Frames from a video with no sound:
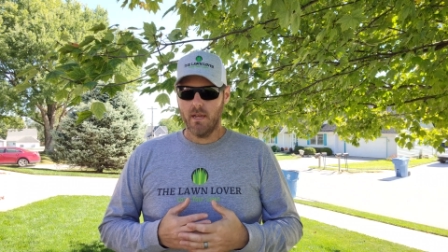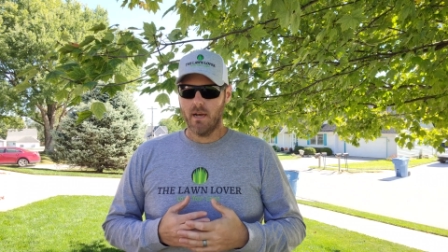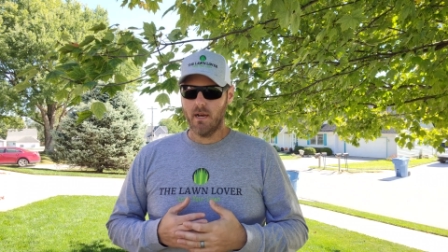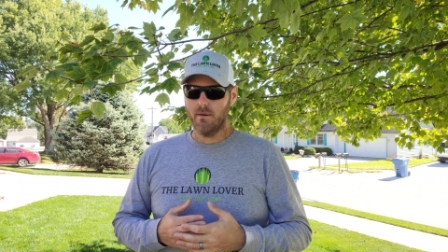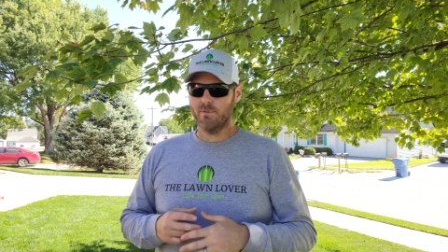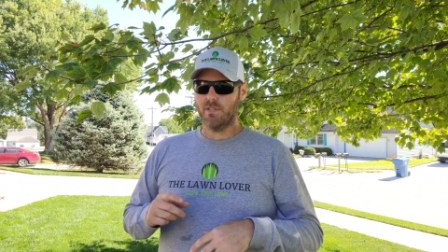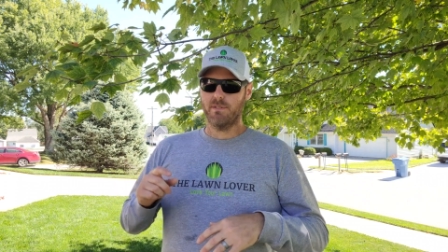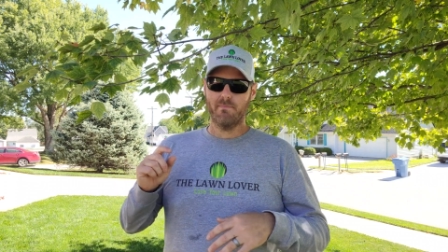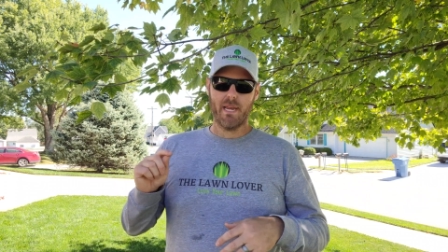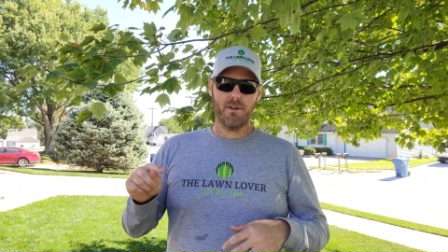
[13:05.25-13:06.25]
to
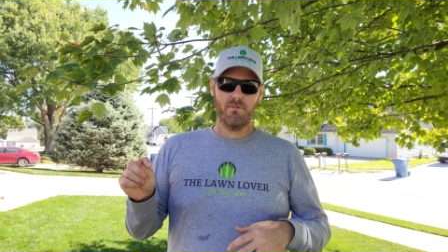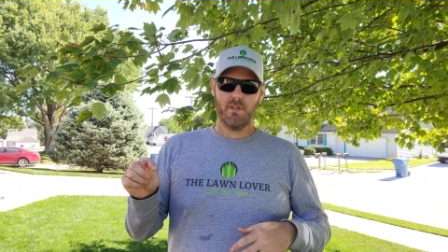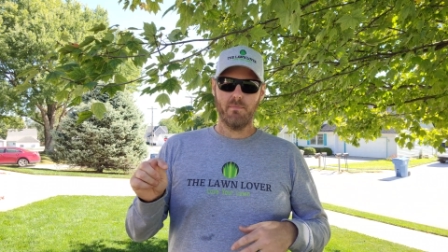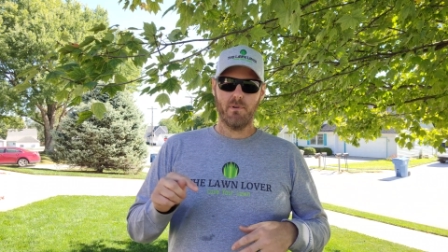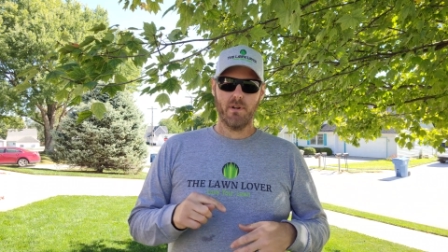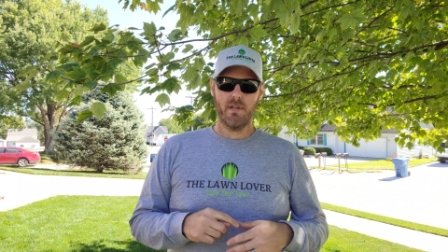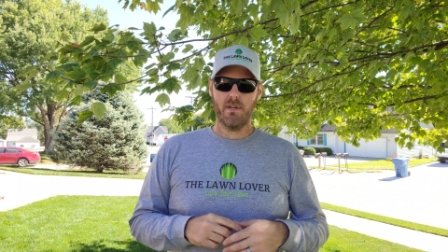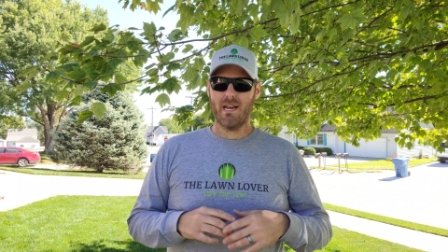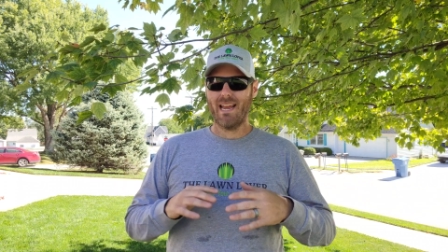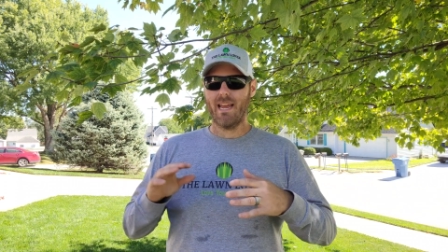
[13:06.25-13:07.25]
manually put
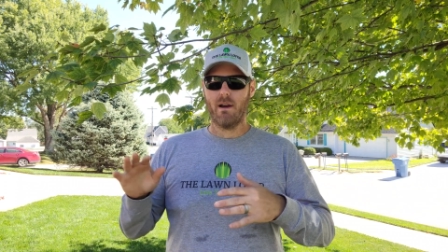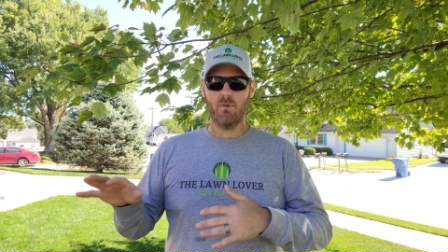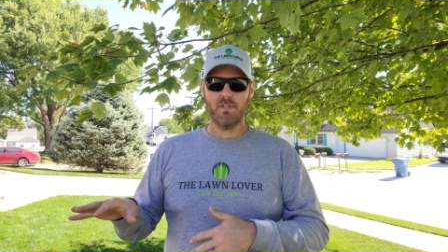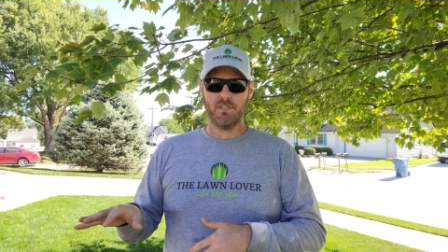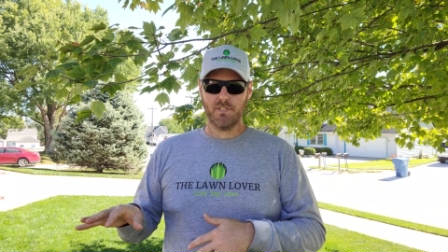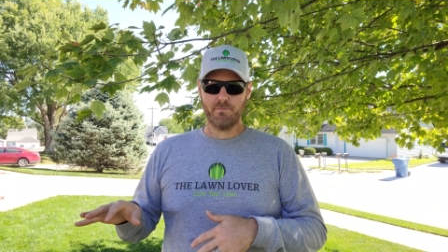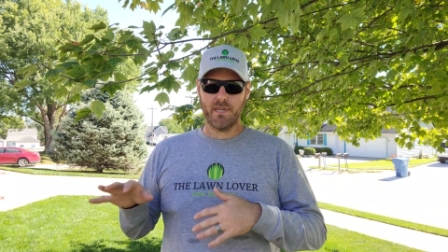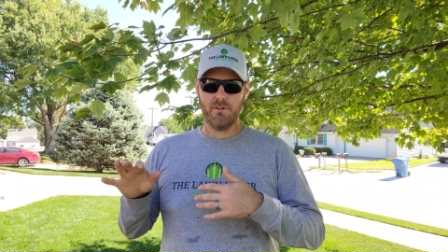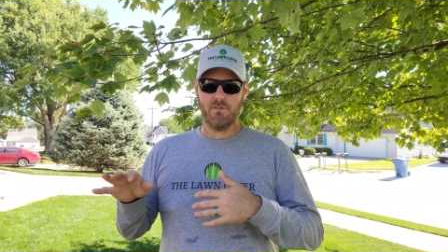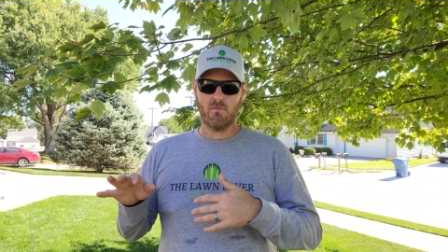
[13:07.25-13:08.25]
in, hey, I want to
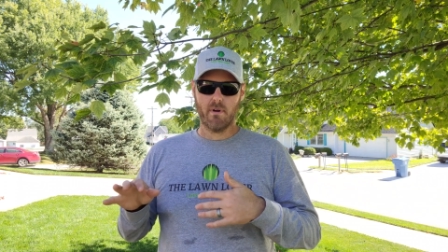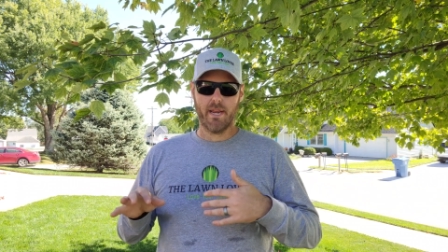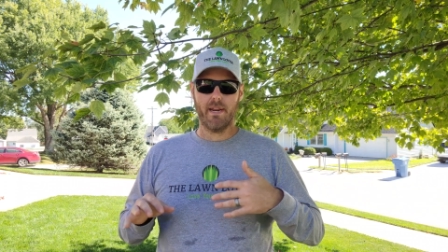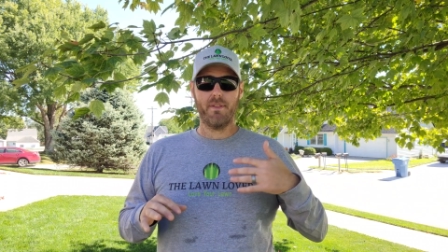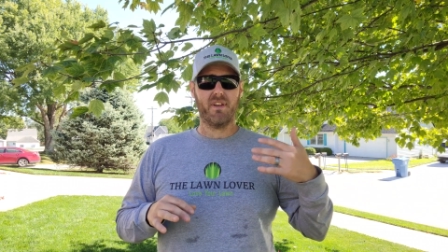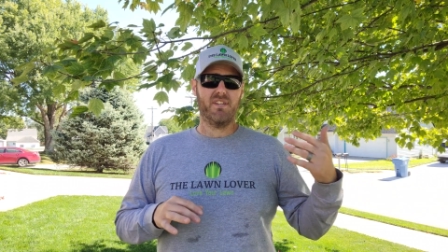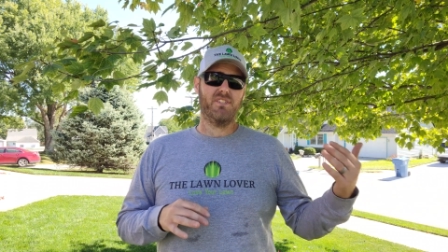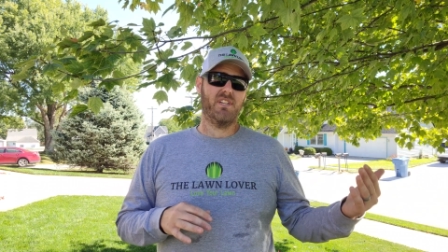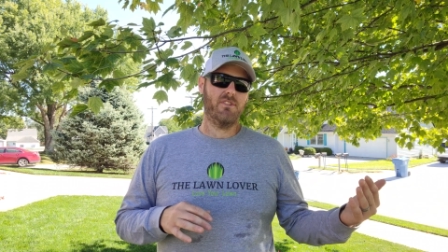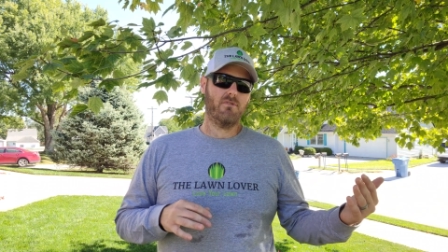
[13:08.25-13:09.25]
suspend due to rain. I think a
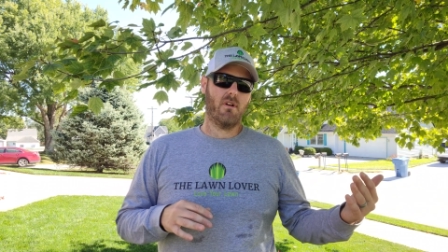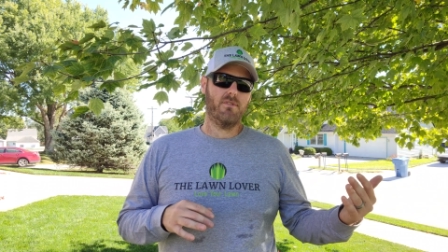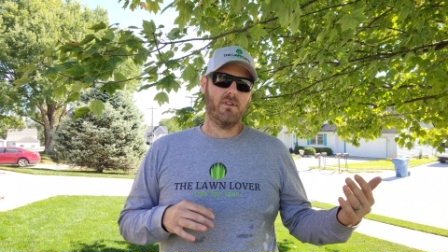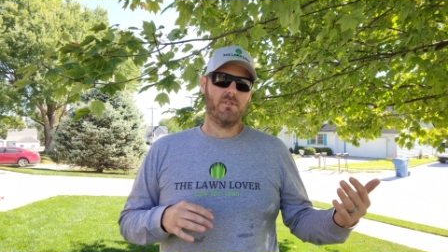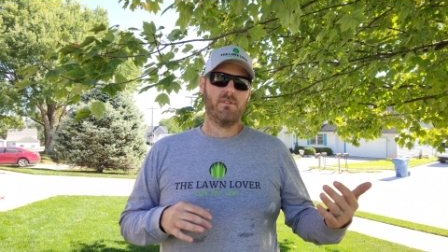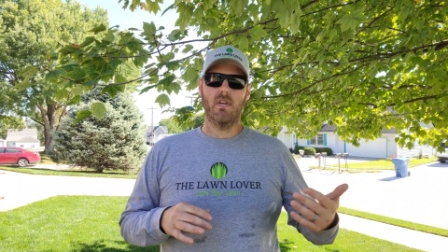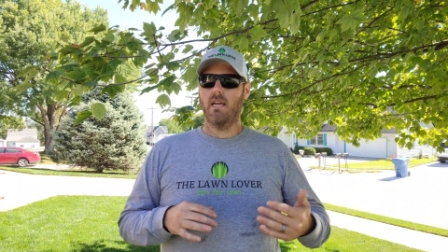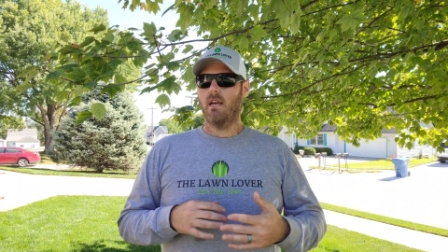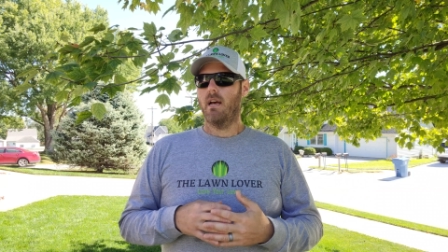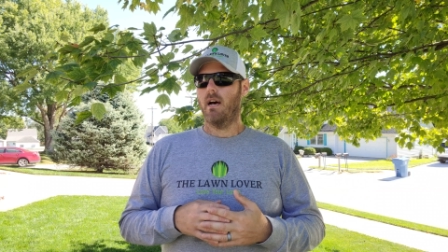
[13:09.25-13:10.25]
sensor on this
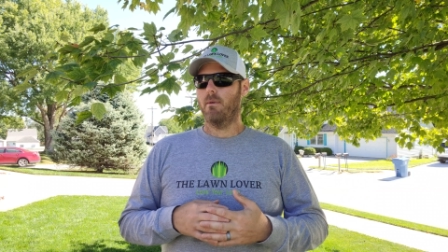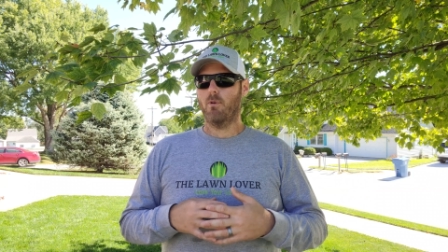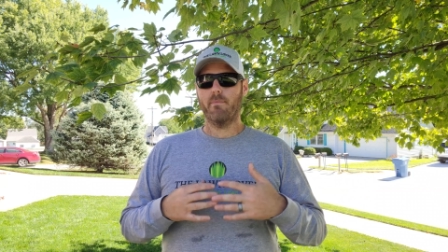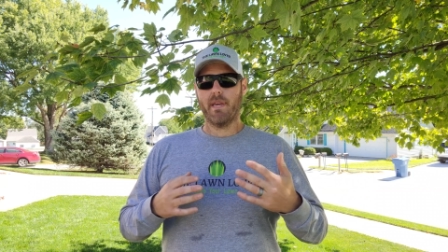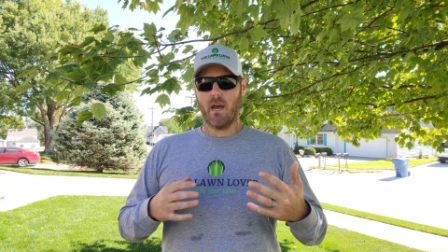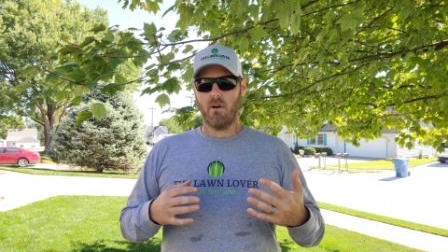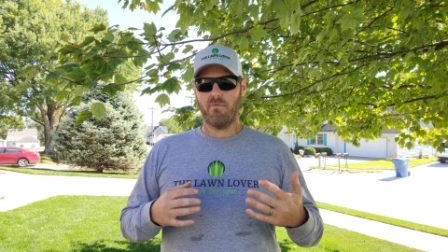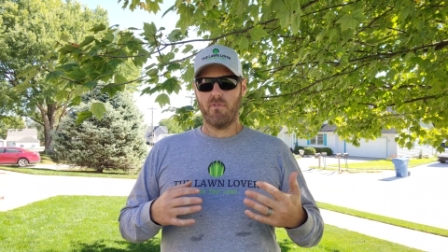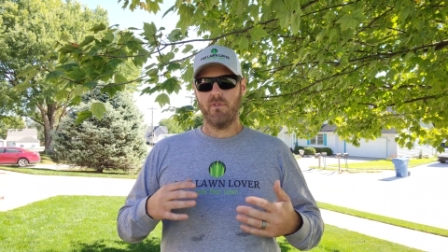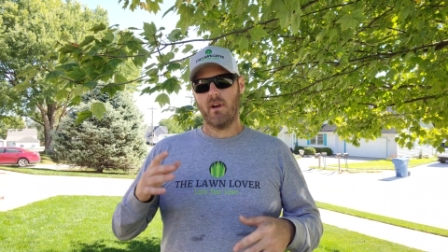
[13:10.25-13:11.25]
would be
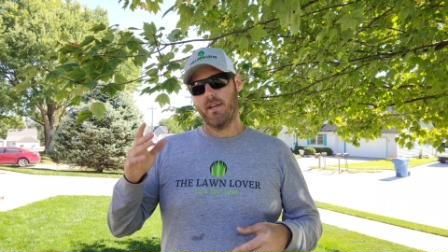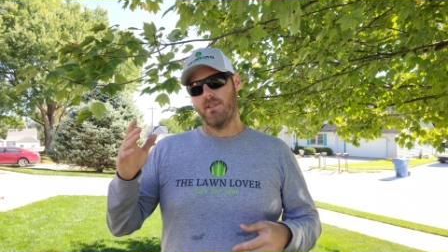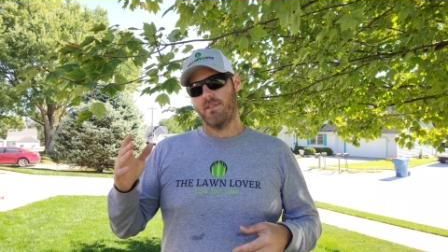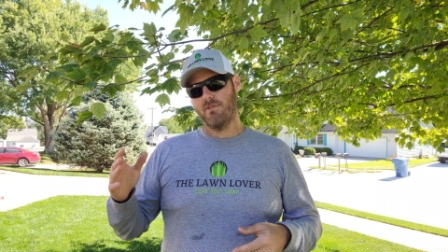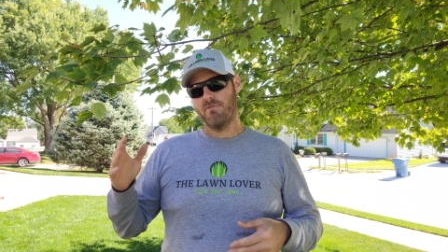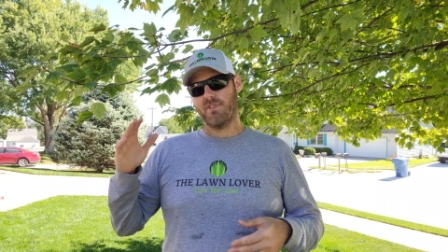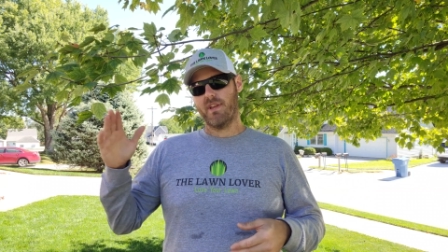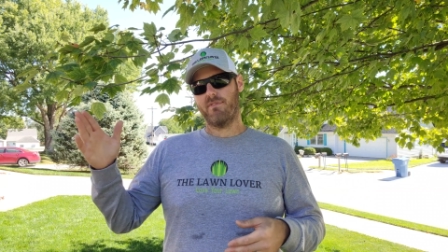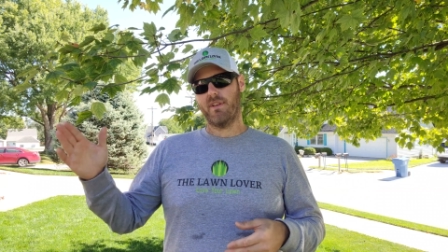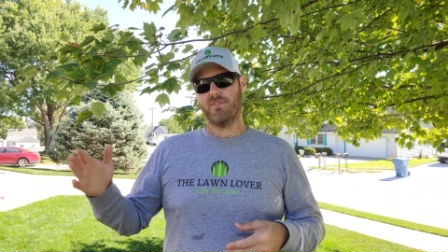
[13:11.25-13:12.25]
helpful. Now I do
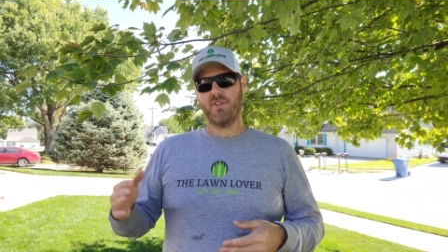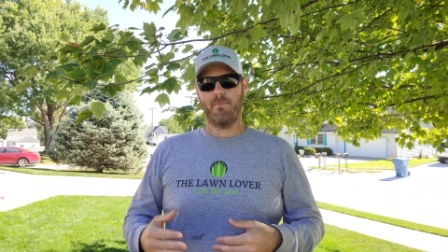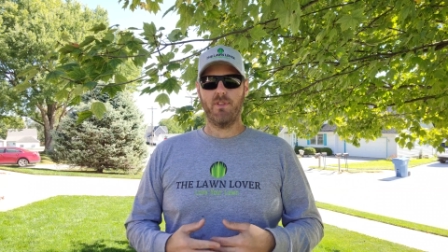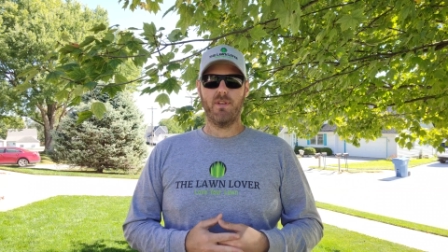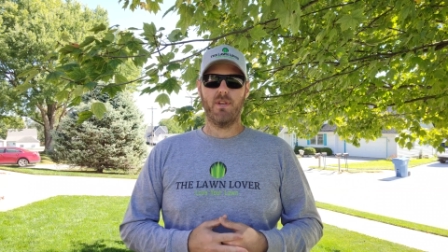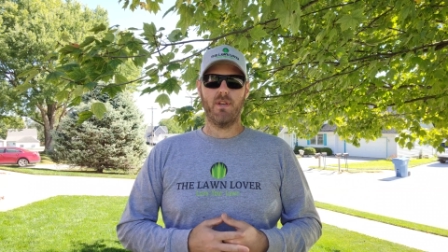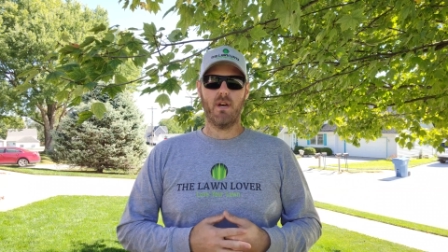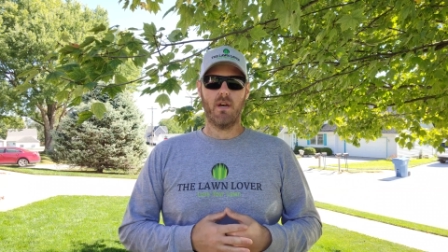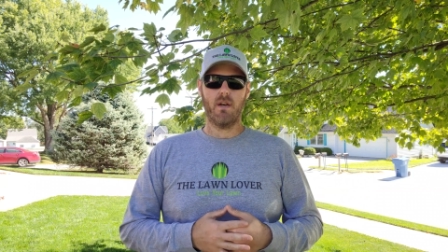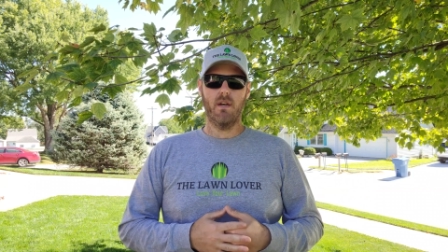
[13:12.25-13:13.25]
think that some of
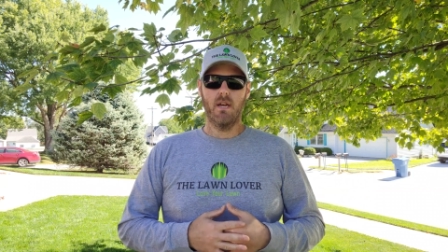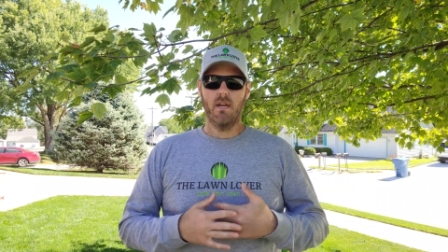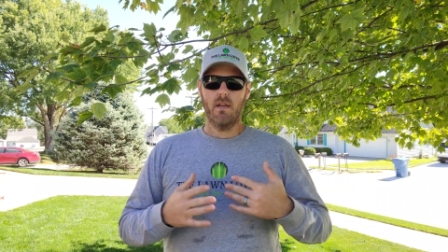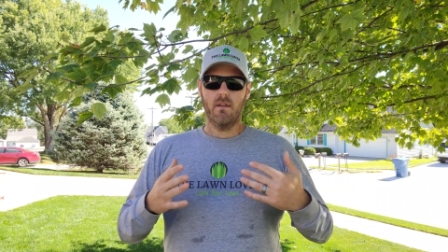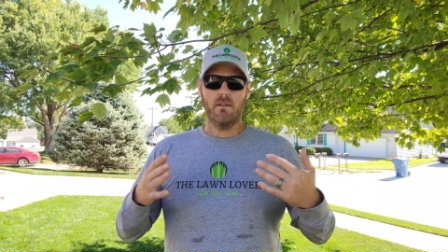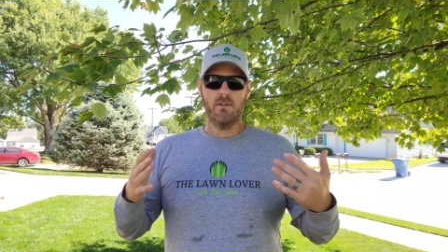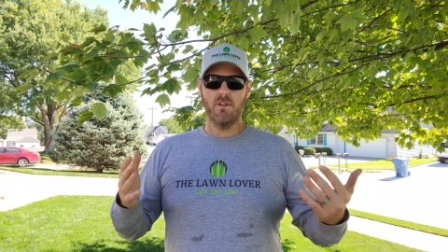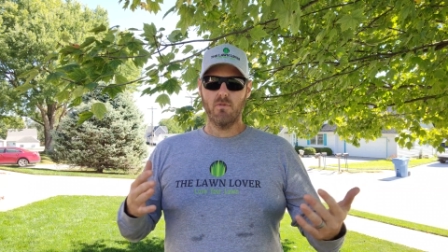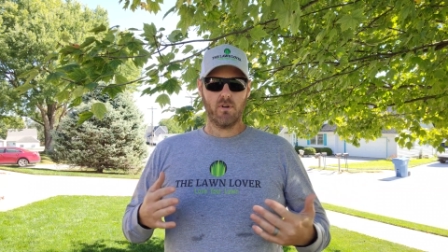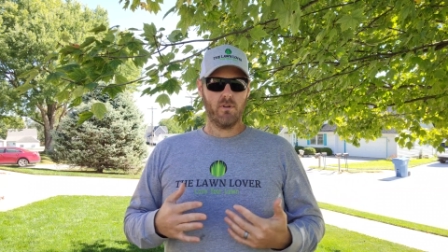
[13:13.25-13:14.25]
the
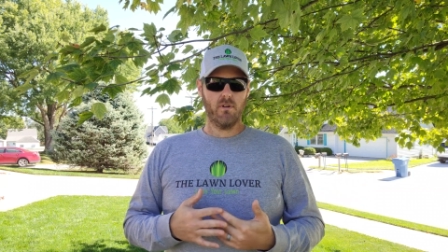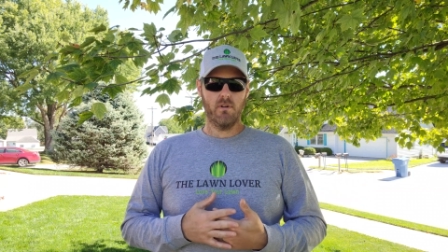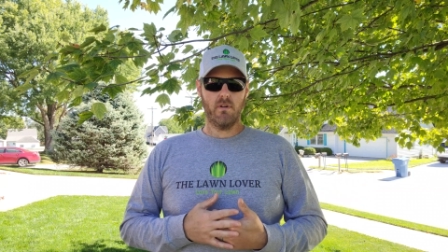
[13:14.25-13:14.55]
newer